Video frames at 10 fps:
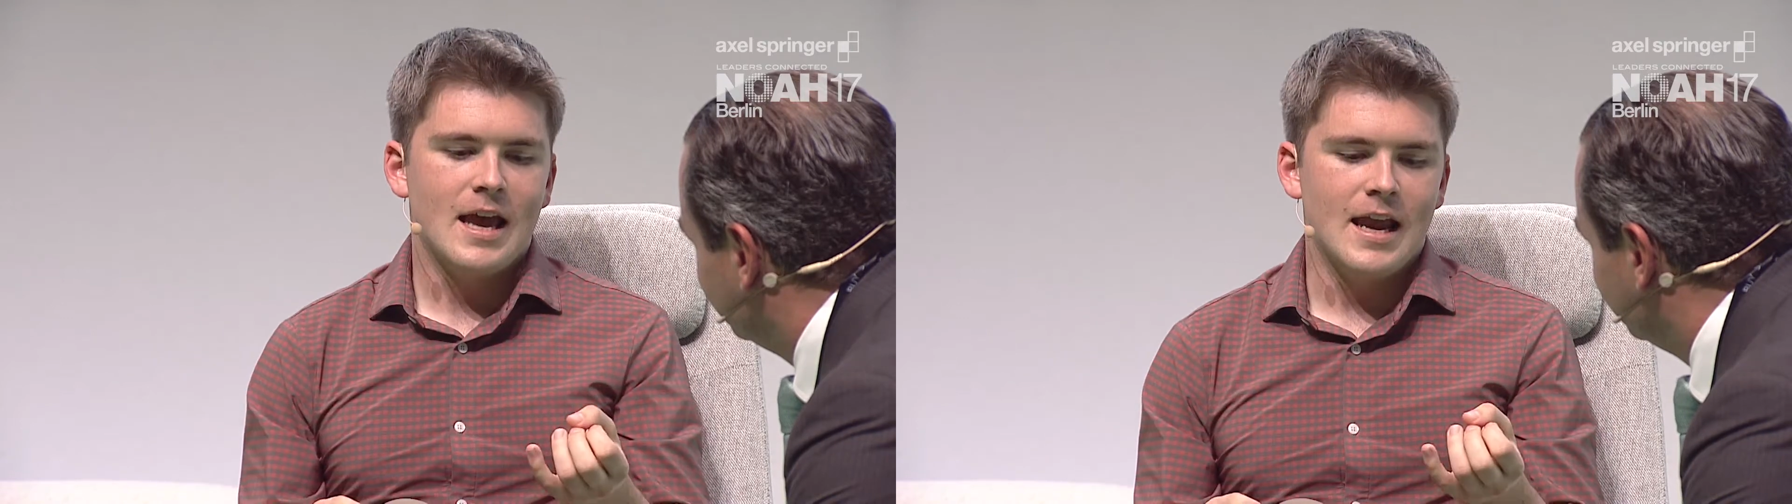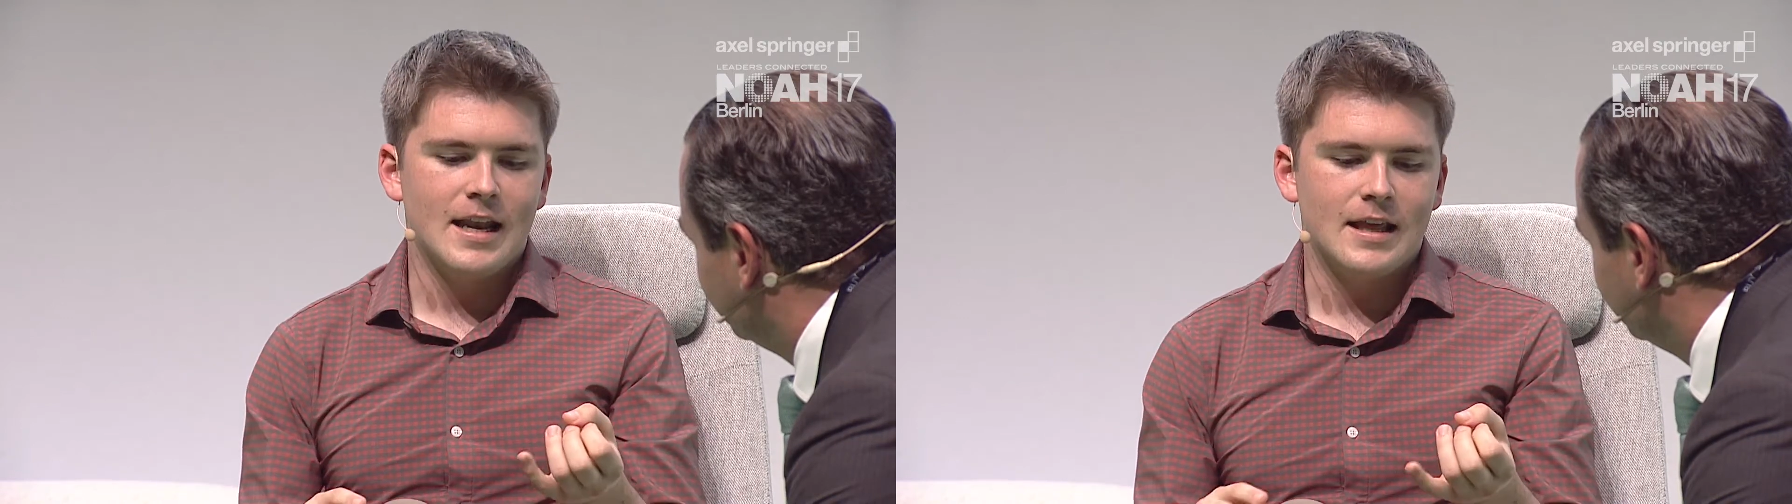
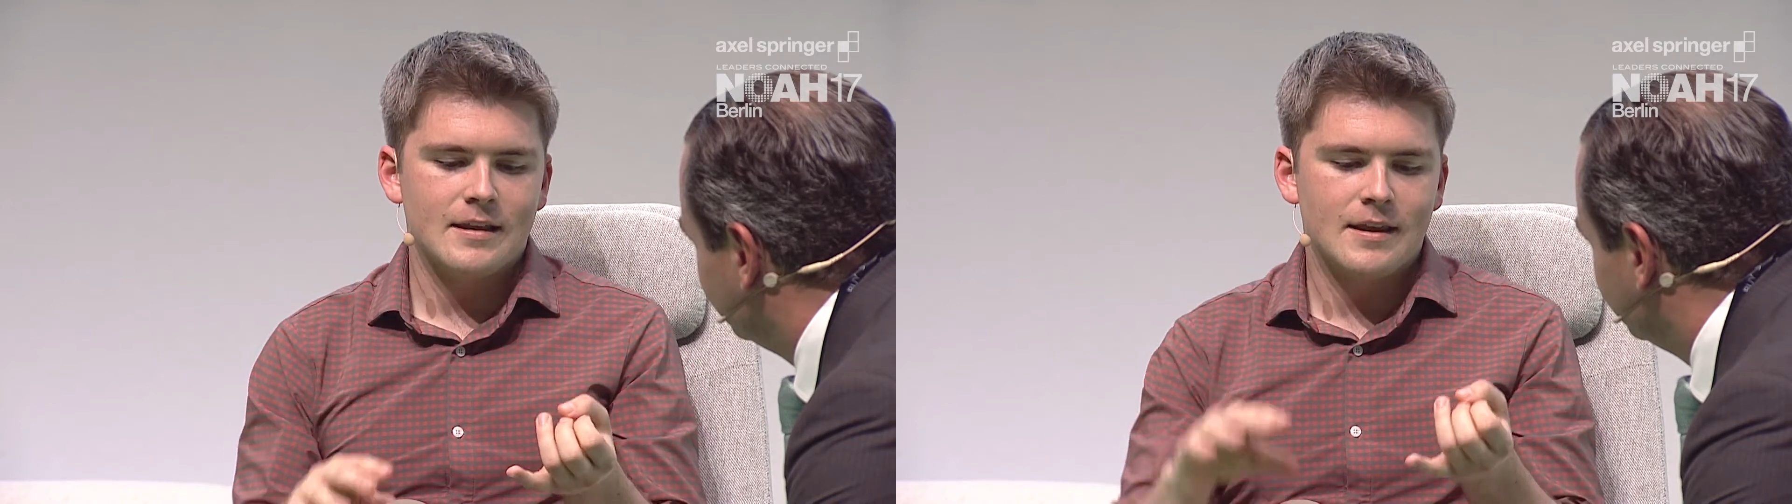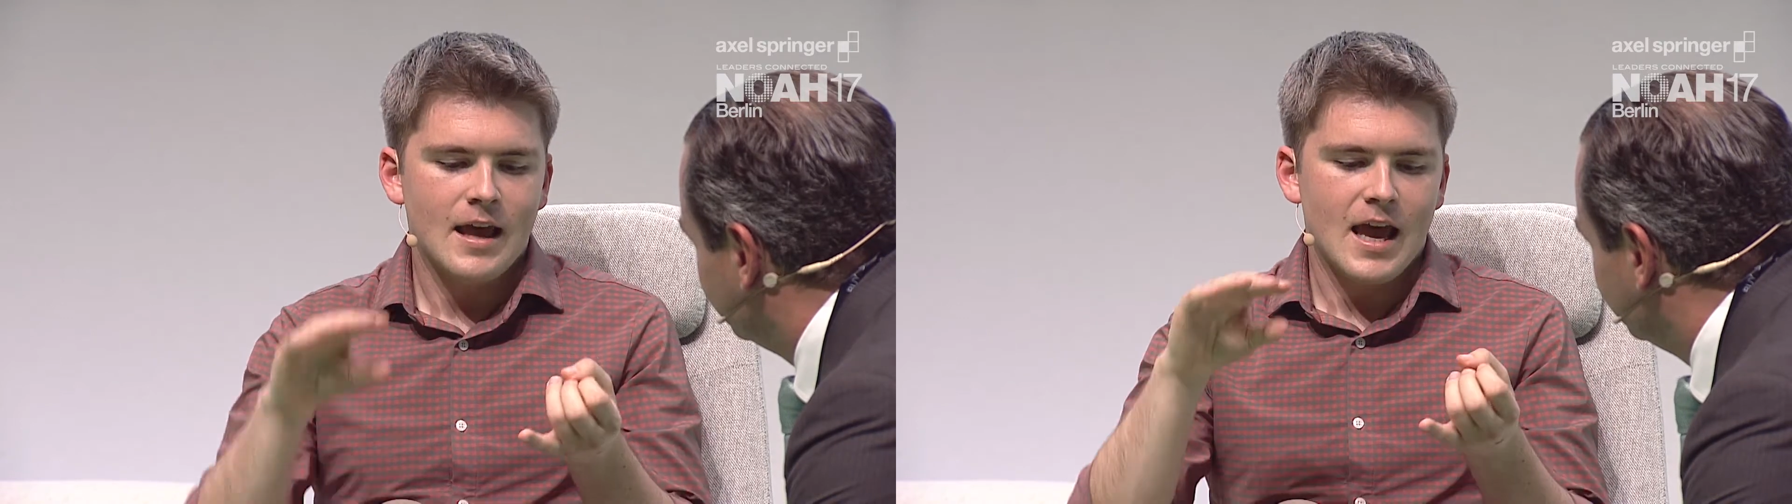It
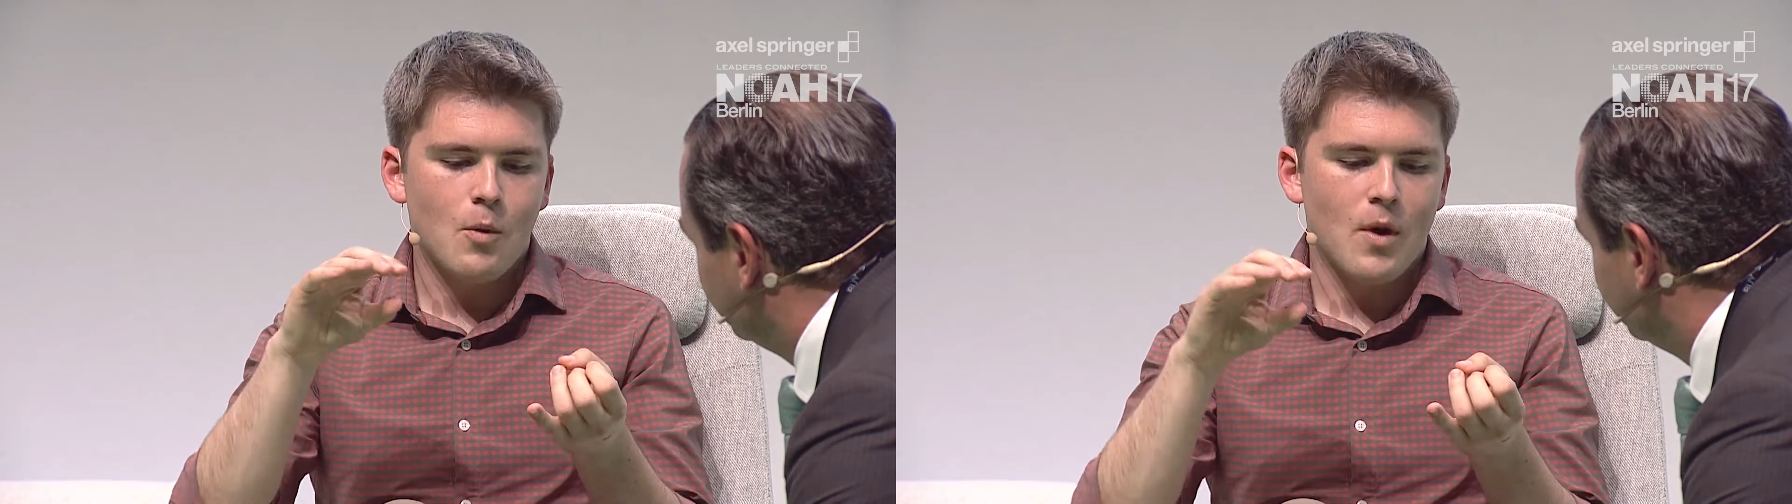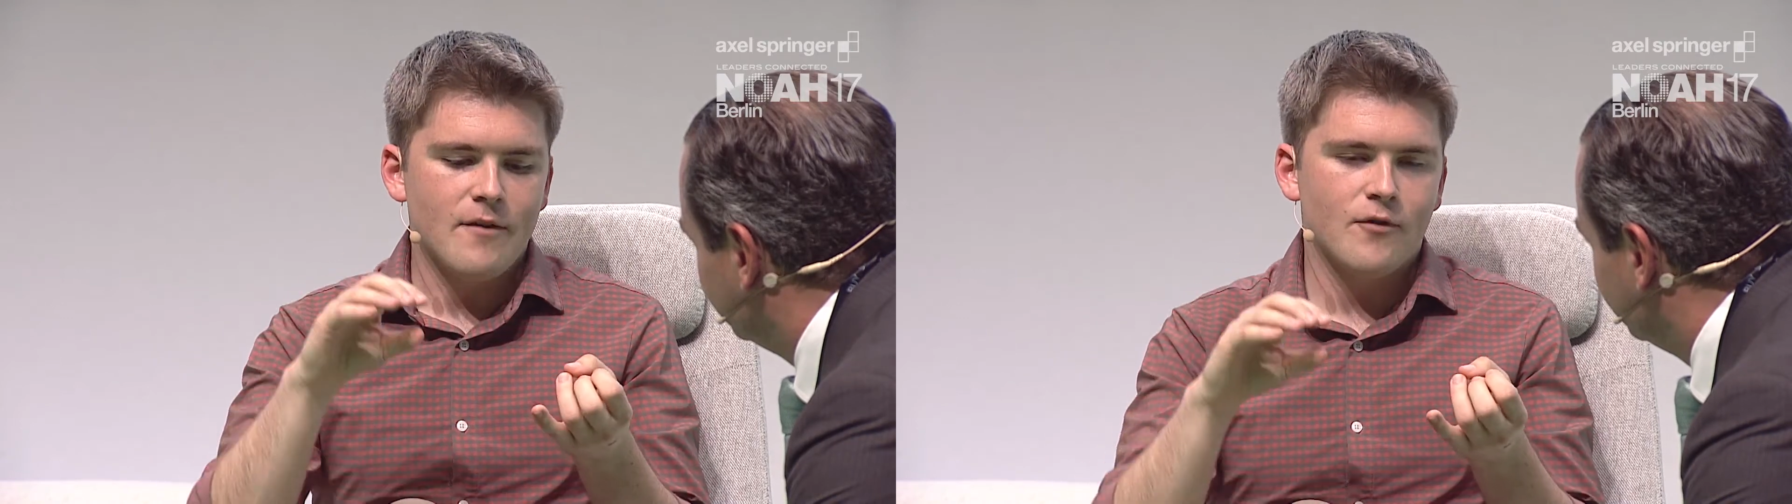is a
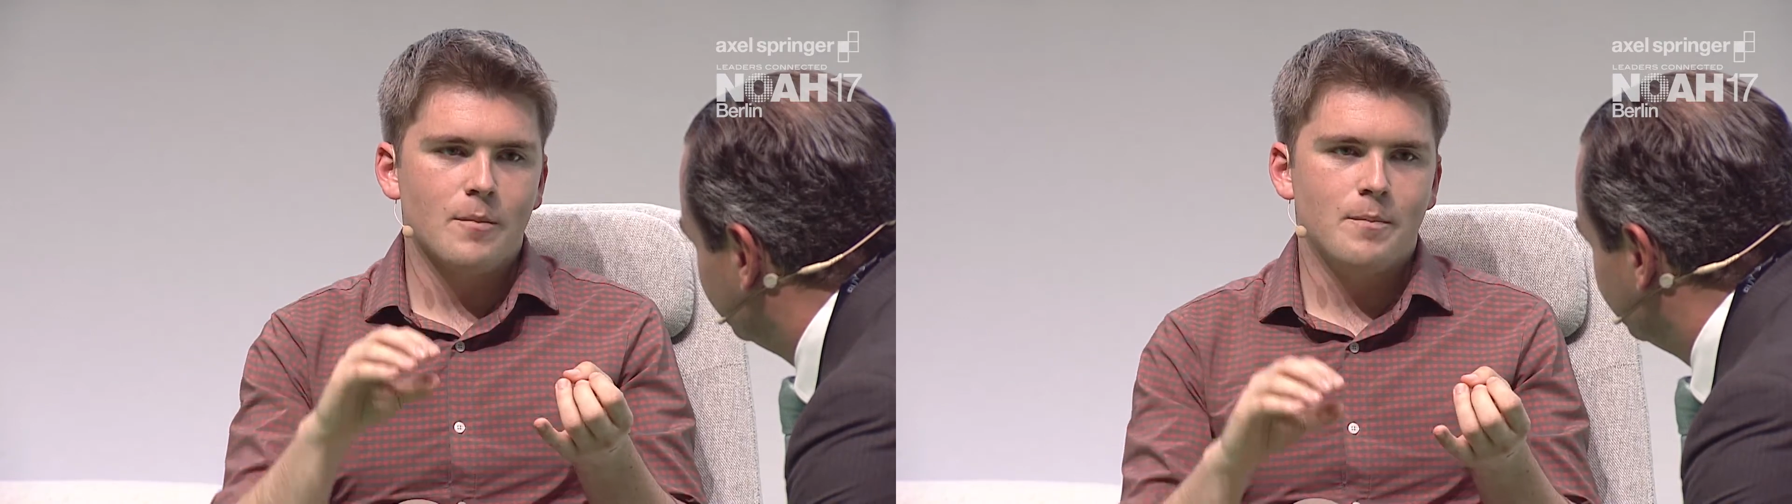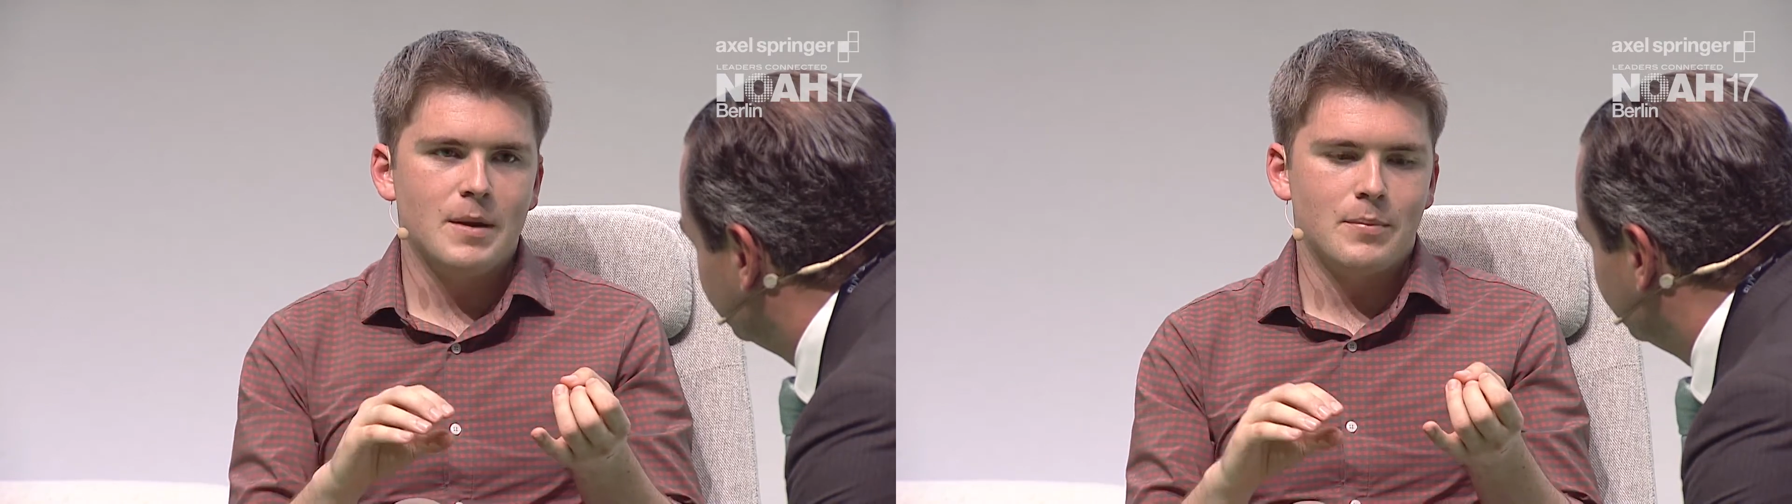way for
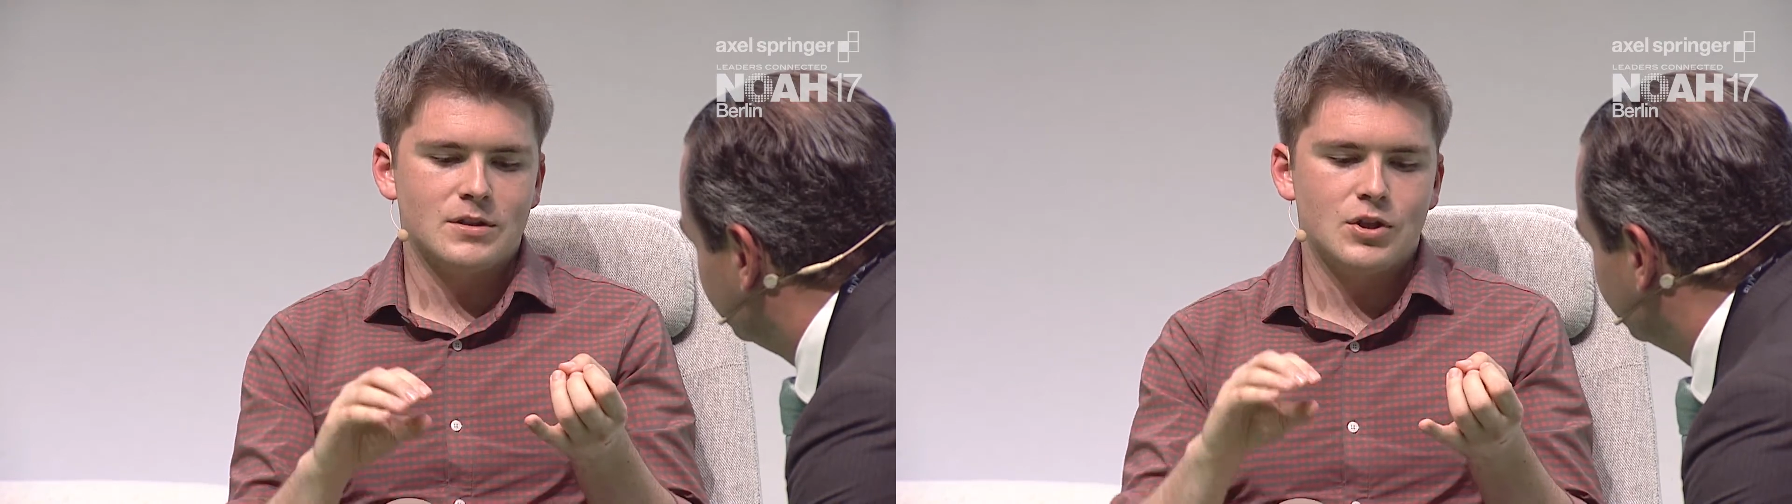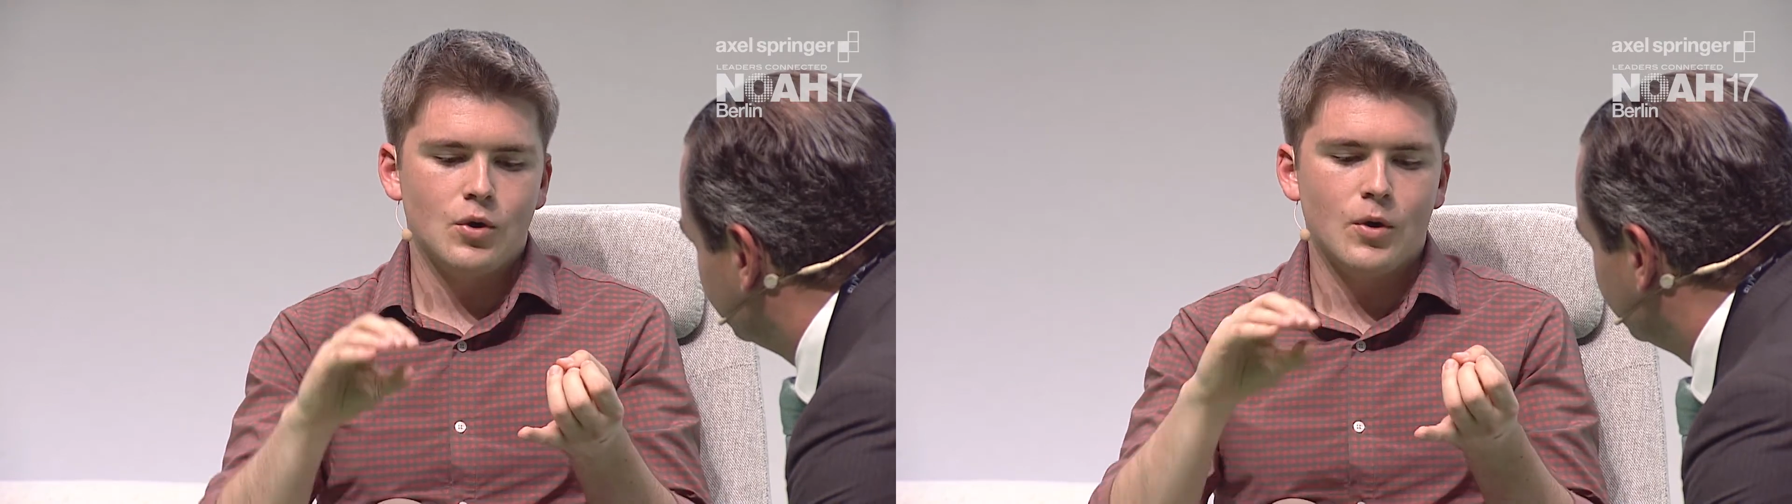people
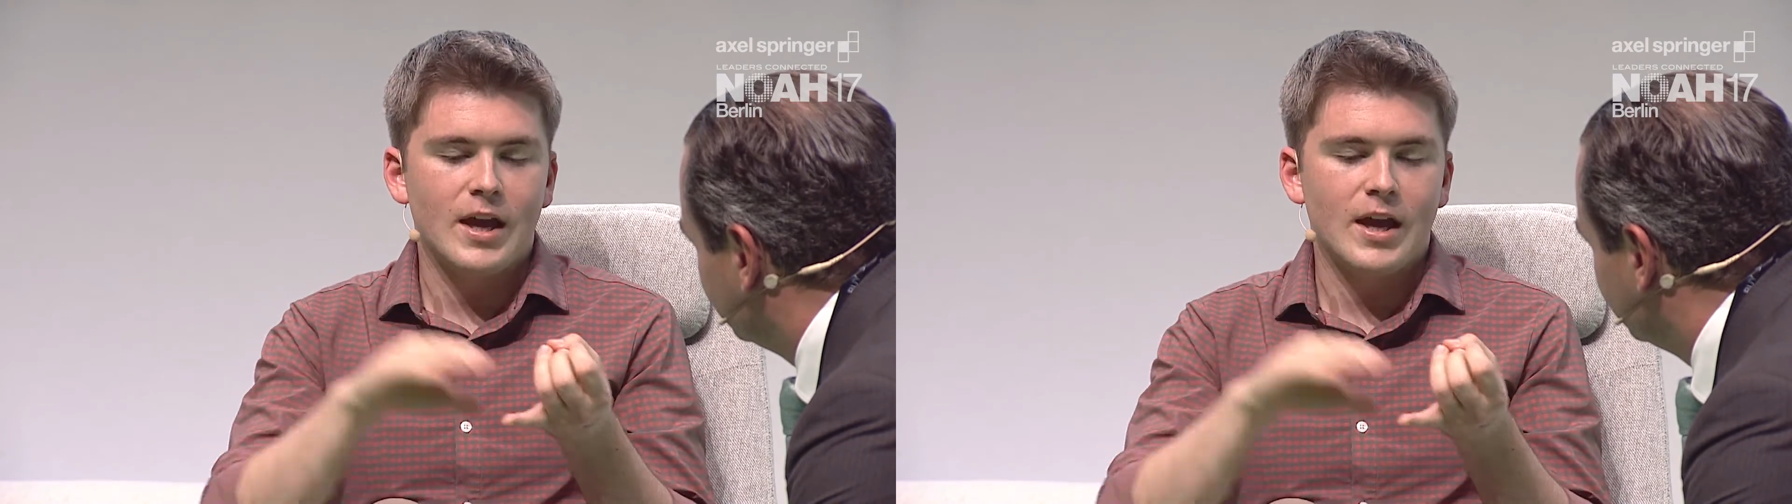to